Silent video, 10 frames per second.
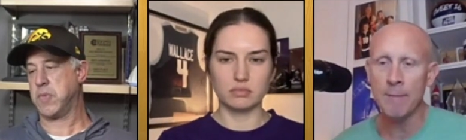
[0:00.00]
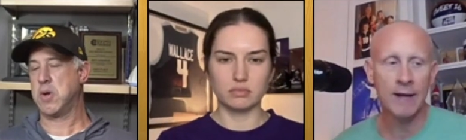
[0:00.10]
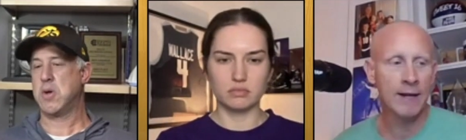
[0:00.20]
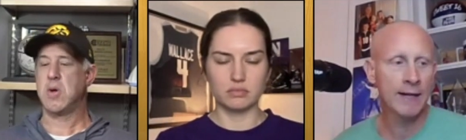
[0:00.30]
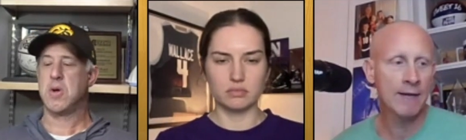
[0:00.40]
Speaker 1: man,
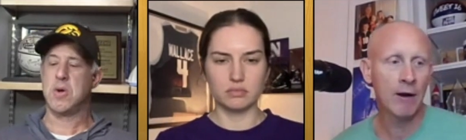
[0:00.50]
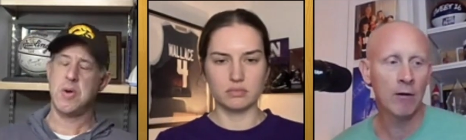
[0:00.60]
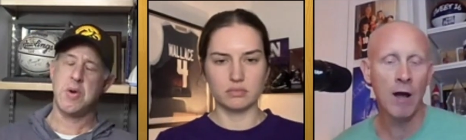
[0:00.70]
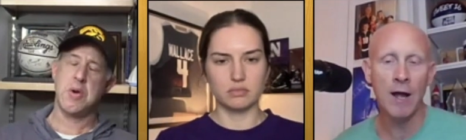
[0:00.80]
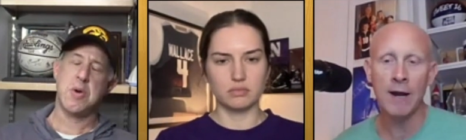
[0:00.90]
they gave
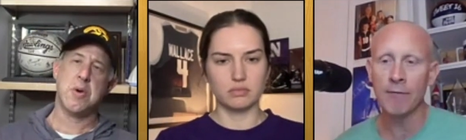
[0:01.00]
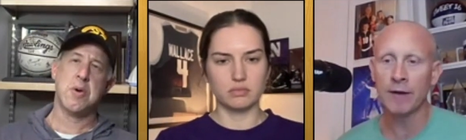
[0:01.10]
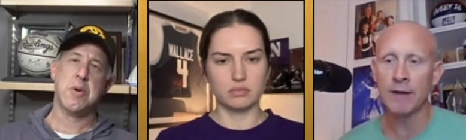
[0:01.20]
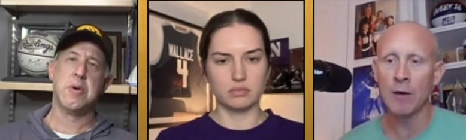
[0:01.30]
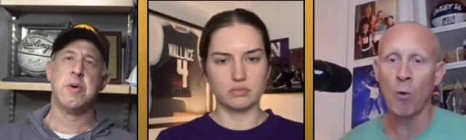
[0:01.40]
Carolina everything
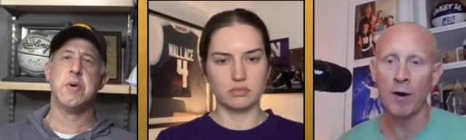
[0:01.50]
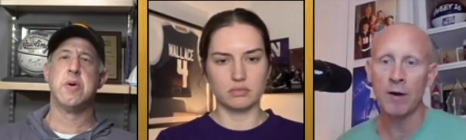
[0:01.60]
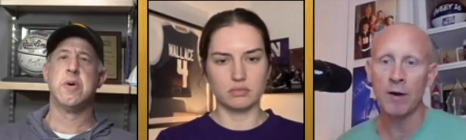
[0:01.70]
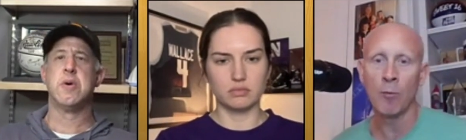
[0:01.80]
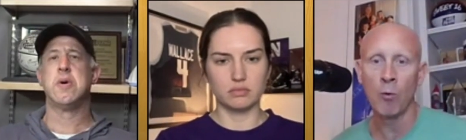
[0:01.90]
they wanted
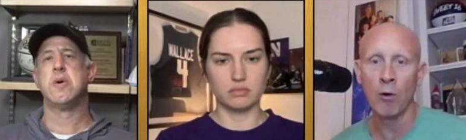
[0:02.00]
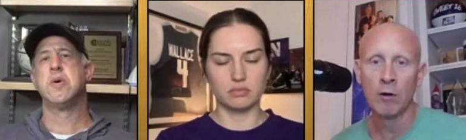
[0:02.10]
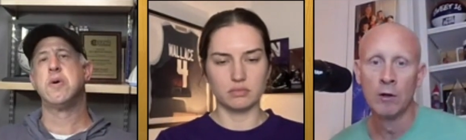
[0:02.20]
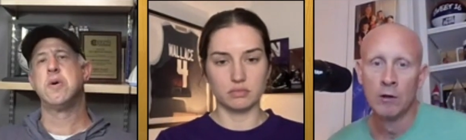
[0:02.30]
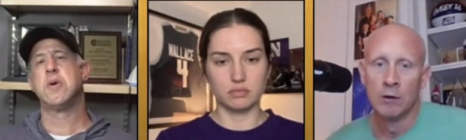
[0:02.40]
and more.
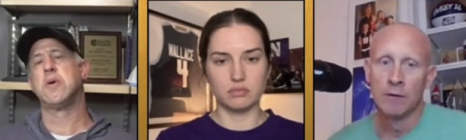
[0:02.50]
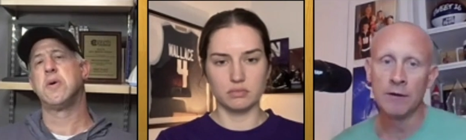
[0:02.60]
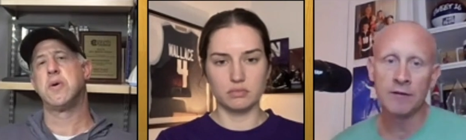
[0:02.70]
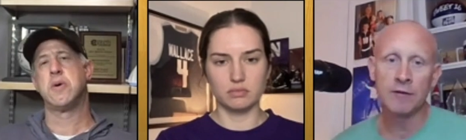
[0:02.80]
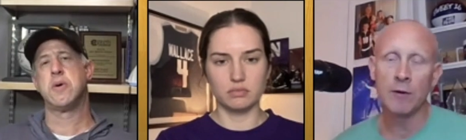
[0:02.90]

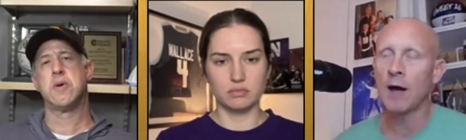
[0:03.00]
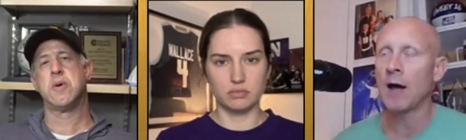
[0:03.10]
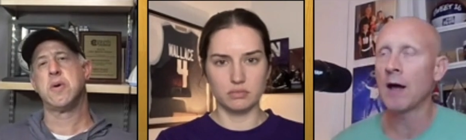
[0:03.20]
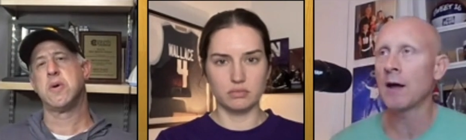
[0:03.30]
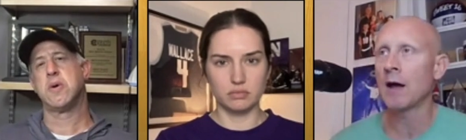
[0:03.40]
And so I,
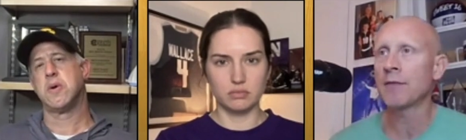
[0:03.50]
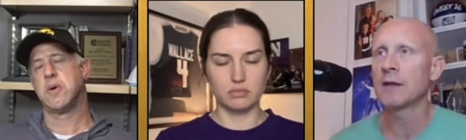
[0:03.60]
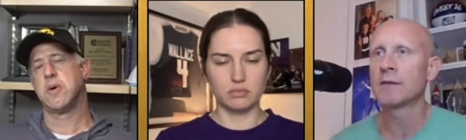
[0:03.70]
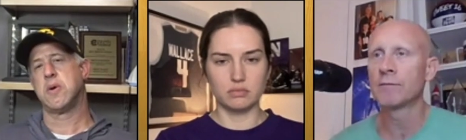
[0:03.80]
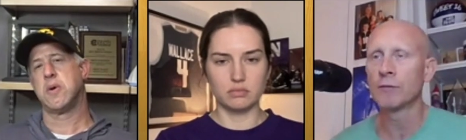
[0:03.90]
I, I think
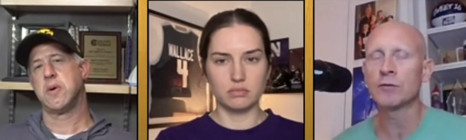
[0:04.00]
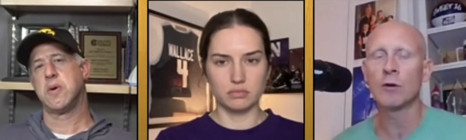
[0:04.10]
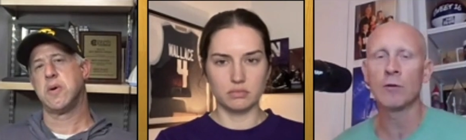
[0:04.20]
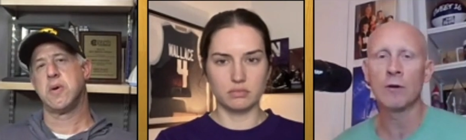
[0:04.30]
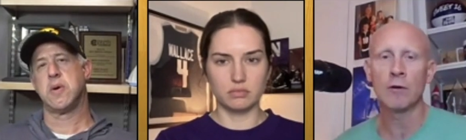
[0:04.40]
for
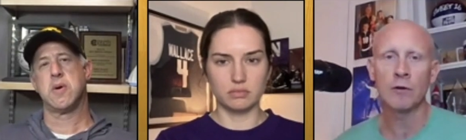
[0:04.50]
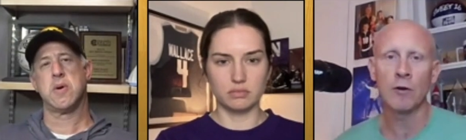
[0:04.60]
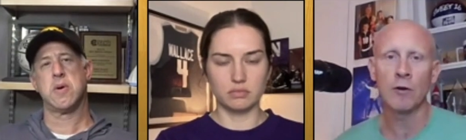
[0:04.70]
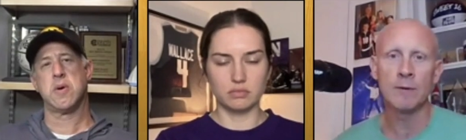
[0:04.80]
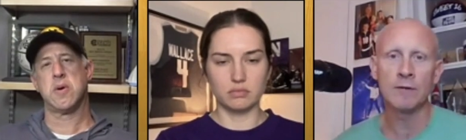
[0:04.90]
sure they're a
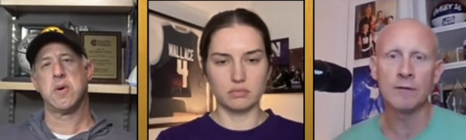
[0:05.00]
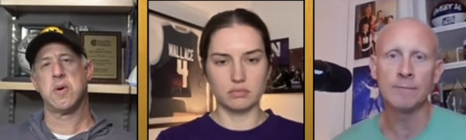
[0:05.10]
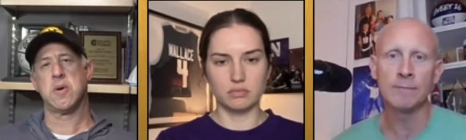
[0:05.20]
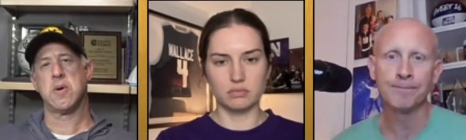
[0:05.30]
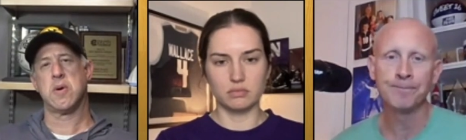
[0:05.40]
tournament team.
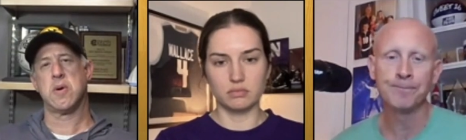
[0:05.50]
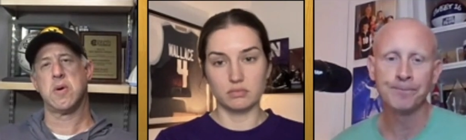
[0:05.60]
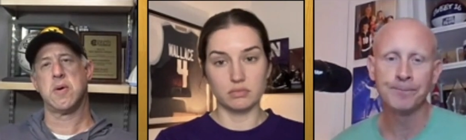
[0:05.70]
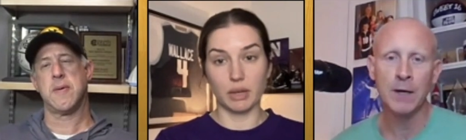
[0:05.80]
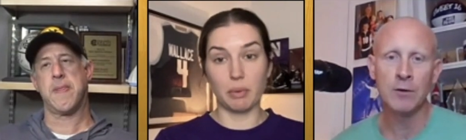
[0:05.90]

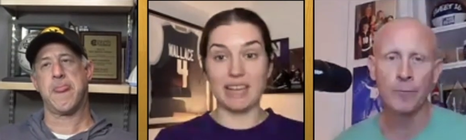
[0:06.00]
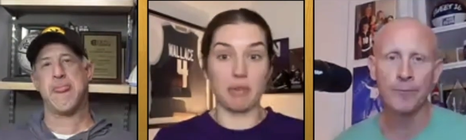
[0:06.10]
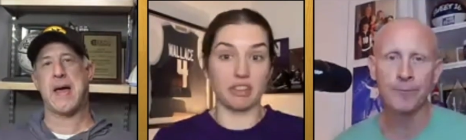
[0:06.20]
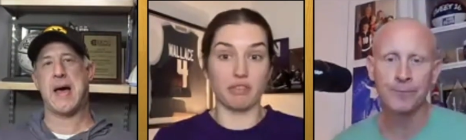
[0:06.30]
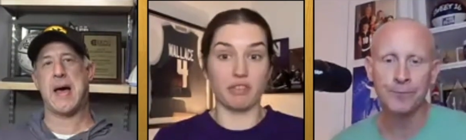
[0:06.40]
I
Speaker 2: they went down
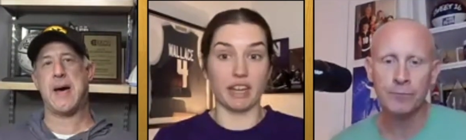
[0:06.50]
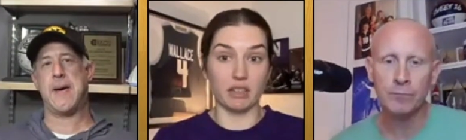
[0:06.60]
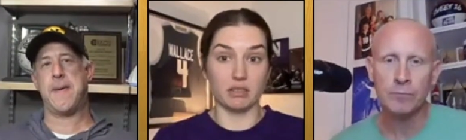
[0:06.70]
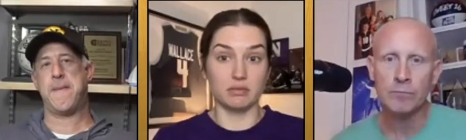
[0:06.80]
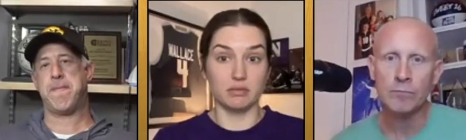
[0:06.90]
with the fight.
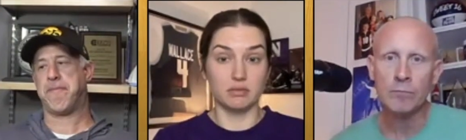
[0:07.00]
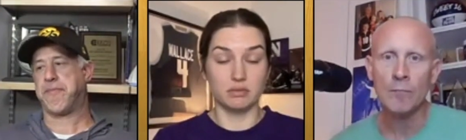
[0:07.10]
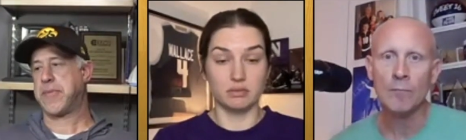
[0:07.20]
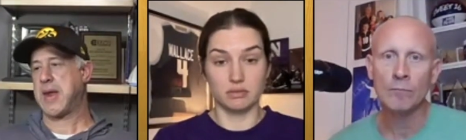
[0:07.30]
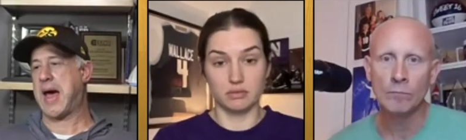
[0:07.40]

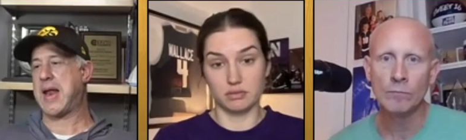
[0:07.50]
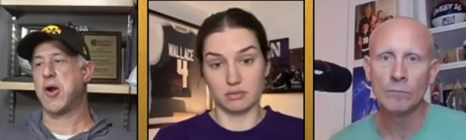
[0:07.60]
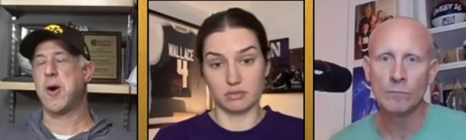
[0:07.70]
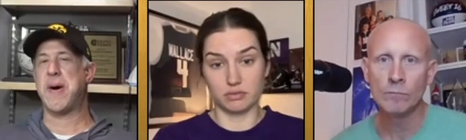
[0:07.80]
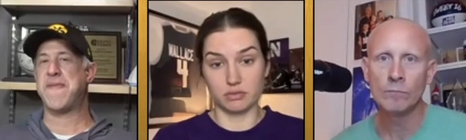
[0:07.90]
Speaker 3: I don't know
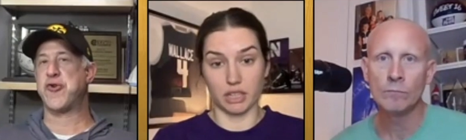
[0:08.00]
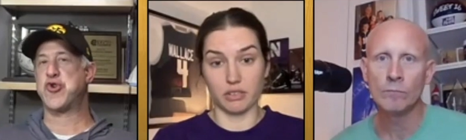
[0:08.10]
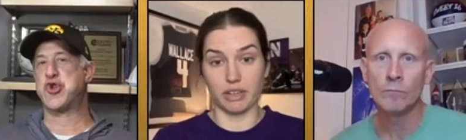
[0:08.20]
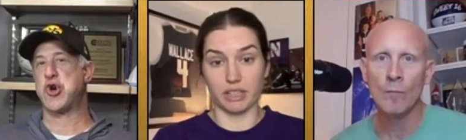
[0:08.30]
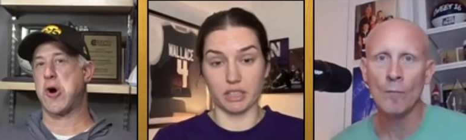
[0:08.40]
about for
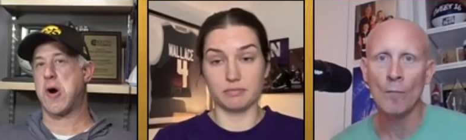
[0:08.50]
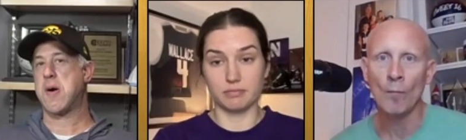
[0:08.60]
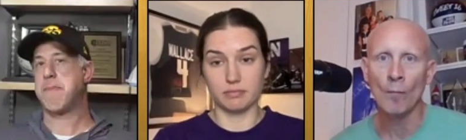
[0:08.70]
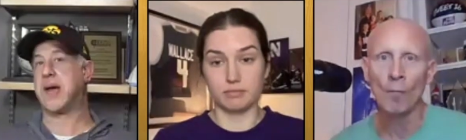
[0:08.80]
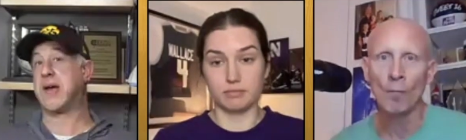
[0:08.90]
sure
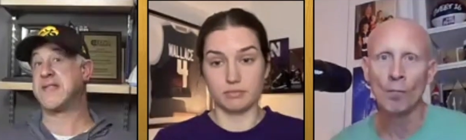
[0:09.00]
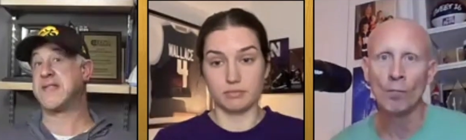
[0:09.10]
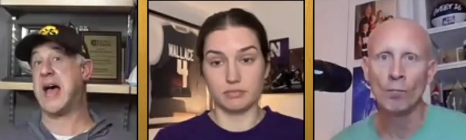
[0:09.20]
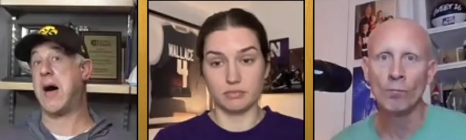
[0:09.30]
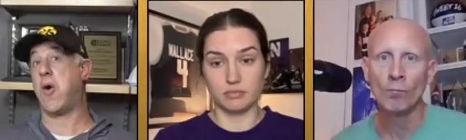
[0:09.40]
because
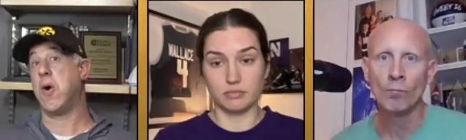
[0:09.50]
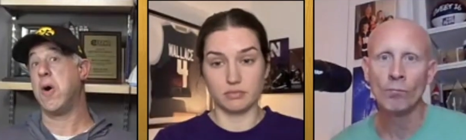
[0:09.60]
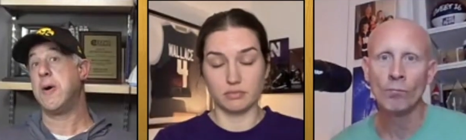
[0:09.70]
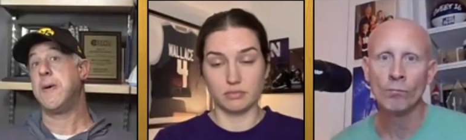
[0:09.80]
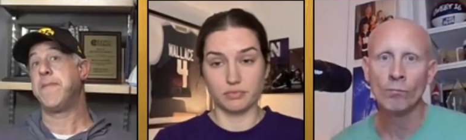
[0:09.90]
now,
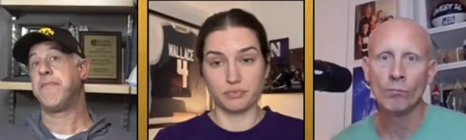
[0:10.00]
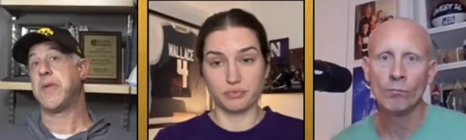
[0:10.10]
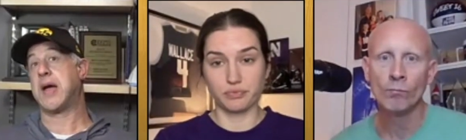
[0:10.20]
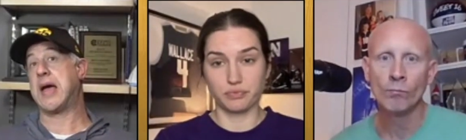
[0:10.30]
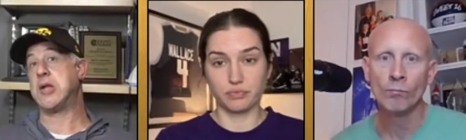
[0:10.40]

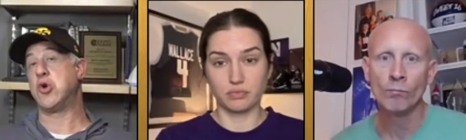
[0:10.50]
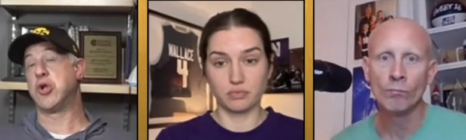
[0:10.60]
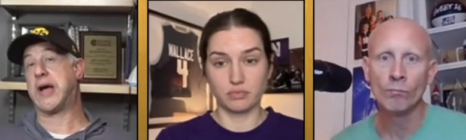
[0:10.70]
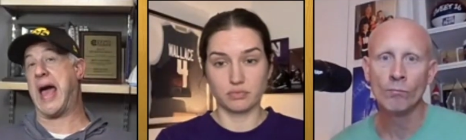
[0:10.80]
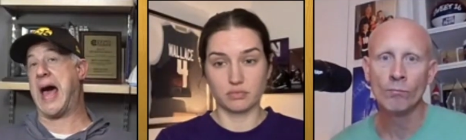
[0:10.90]
again, you
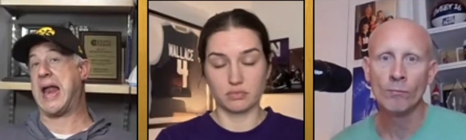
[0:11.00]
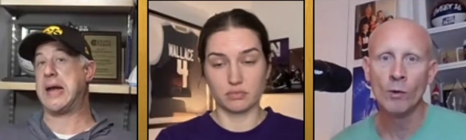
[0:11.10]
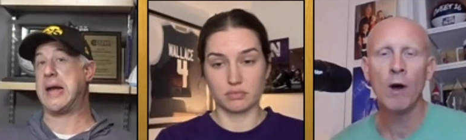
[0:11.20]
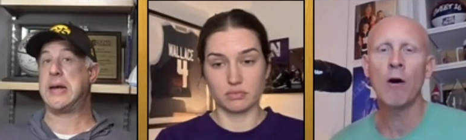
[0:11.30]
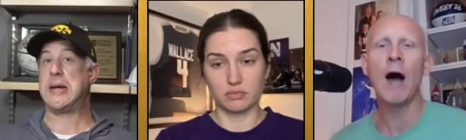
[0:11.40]
look at it.
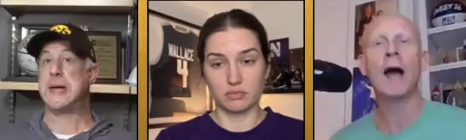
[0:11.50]
Well, I